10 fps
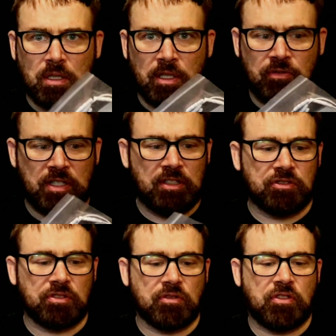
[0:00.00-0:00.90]
of
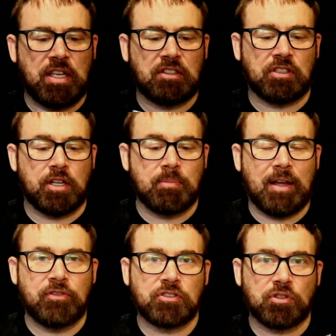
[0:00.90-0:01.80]
these things. Now, in
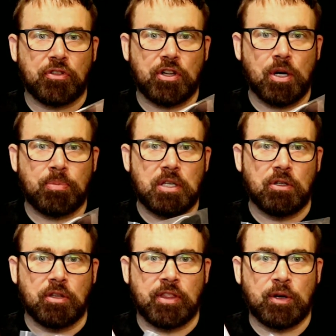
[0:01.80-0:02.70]
my physical therapy unit,